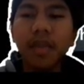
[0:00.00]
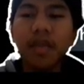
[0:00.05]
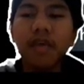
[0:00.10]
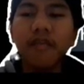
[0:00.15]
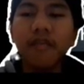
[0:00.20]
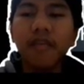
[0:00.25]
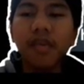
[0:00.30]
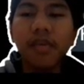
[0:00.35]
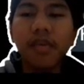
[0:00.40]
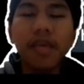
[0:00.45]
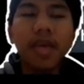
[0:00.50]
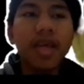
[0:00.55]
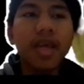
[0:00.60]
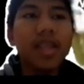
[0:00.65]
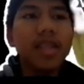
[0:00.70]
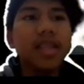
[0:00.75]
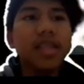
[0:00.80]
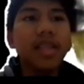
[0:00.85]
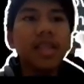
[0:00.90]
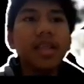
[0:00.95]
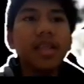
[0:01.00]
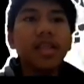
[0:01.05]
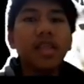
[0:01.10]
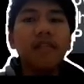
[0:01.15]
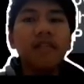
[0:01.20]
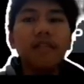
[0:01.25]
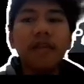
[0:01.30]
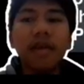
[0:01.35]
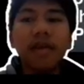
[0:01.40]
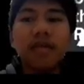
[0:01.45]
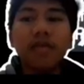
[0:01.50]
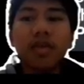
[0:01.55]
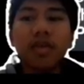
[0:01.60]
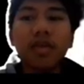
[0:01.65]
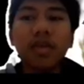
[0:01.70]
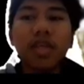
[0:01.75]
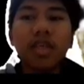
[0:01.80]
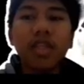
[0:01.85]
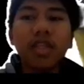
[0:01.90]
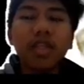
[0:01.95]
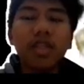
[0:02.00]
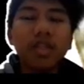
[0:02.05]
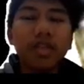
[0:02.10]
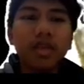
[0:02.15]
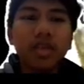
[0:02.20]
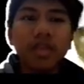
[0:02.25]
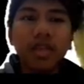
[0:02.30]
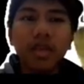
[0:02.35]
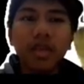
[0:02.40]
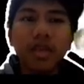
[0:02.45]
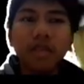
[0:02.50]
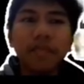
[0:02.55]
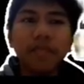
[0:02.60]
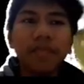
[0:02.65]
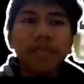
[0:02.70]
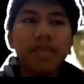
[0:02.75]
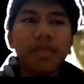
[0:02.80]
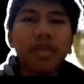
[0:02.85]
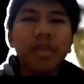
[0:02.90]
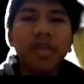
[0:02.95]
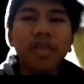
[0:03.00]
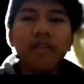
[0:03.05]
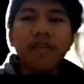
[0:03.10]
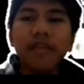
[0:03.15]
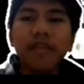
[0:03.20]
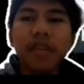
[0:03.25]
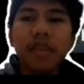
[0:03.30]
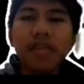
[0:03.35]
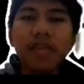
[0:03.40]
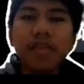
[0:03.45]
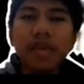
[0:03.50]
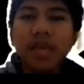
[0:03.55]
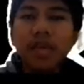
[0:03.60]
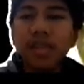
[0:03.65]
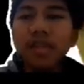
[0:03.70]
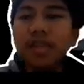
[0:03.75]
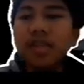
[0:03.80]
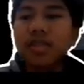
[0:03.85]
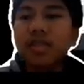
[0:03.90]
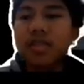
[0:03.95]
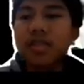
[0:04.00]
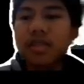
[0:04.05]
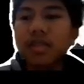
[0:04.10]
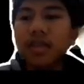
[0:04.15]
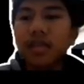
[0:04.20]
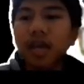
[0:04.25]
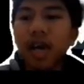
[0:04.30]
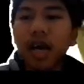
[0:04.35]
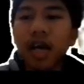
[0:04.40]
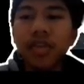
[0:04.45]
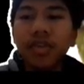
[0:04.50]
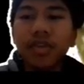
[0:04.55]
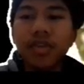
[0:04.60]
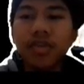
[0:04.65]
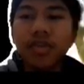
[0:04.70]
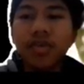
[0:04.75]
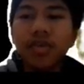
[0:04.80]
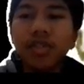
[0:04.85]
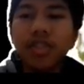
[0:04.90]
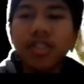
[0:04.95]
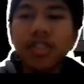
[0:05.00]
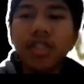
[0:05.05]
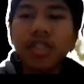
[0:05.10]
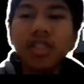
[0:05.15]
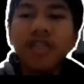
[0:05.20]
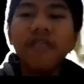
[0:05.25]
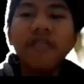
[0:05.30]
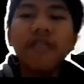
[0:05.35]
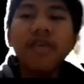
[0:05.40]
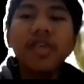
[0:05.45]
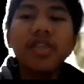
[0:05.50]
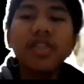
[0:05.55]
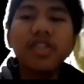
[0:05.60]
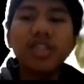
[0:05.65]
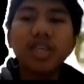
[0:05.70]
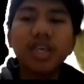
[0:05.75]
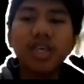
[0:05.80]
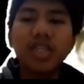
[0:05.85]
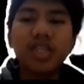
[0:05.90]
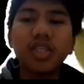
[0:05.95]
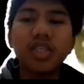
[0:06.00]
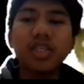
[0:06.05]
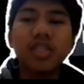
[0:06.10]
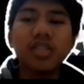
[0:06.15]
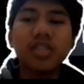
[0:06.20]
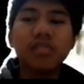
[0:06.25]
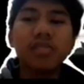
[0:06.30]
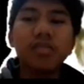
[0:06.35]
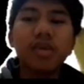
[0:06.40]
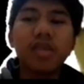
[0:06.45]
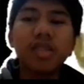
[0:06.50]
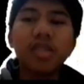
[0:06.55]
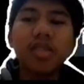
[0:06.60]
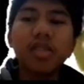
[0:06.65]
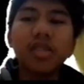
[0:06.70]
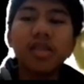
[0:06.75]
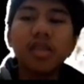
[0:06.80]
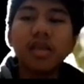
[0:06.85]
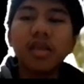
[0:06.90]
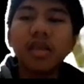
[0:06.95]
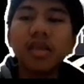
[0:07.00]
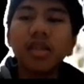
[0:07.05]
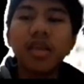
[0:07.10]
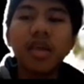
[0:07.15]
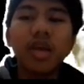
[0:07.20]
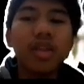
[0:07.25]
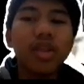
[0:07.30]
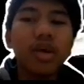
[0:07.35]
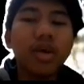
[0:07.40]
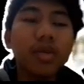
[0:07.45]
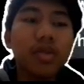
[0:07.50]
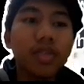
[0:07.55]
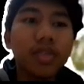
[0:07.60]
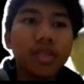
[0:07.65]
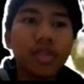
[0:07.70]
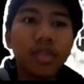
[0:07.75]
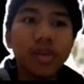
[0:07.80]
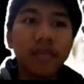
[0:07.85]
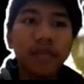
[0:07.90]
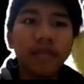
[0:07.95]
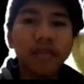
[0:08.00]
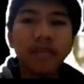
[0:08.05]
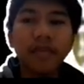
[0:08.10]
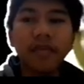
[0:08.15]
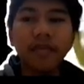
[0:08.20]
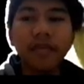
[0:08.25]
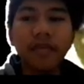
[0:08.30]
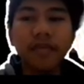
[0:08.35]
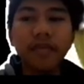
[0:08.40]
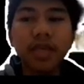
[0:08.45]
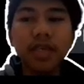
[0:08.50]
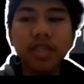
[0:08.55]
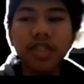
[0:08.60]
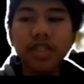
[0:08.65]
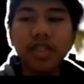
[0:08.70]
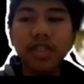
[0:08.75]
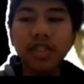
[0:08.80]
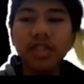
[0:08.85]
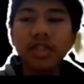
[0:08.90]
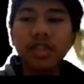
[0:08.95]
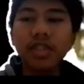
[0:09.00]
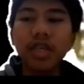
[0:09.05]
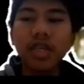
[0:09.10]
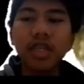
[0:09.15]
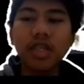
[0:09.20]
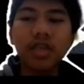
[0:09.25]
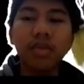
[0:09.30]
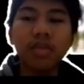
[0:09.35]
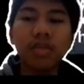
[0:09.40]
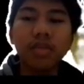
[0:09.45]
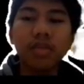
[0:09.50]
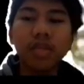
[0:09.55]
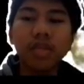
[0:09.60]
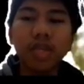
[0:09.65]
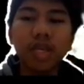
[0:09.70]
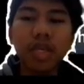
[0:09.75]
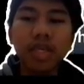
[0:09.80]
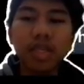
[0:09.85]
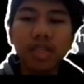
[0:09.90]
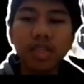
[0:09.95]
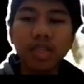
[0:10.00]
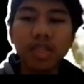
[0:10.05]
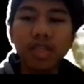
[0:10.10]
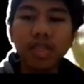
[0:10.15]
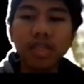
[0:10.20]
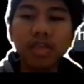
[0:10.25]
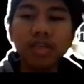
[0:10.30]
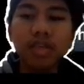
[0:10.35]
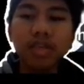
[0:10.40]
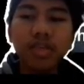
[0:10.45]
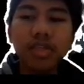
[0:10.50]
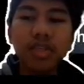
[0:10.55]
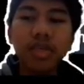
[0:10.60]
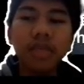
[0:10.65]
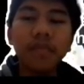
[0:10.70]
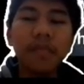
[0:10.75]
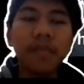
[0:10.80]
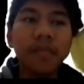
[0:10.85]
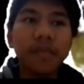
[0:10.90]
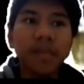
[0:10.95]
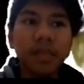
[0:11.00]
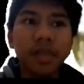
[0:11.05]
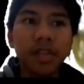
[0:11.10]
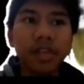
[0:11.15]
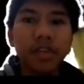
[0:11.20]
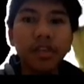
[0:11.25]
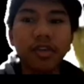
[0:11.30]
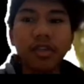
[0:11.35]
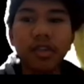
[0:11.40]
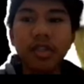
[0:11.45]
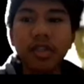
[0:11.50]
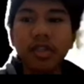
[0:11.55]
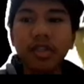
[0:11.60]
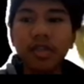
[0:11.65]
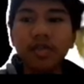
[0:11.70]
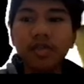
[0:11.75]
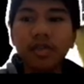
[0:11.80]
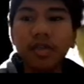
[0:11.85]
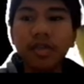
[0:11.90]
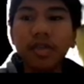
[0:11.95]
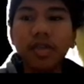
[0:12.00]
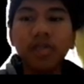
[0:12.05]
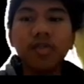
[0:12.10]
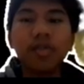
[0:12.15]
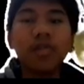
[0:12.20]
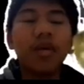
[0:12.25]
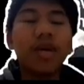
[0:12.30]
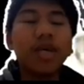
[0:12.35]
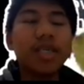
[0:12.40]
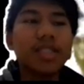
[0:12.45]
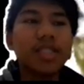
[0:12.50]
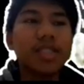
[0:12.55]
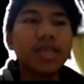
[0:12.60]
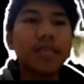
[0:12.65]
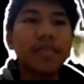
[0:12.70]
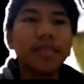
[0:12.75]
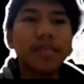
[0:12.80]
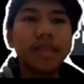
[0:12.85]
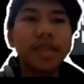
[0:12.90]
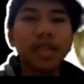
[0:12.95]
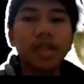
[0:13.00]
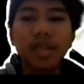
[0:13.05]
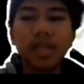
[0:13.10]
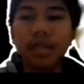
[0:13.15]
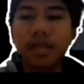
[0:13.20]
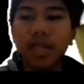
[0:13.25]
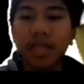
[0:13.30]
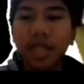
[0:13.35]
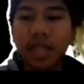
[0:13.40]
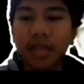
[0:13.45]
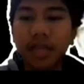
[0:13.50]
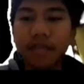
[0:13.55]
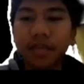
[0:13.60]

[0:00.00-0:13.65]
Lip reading: From 1885 to 1930, the Philippines underwent significant changes, but the adoption of information and communication technology during this period was limited.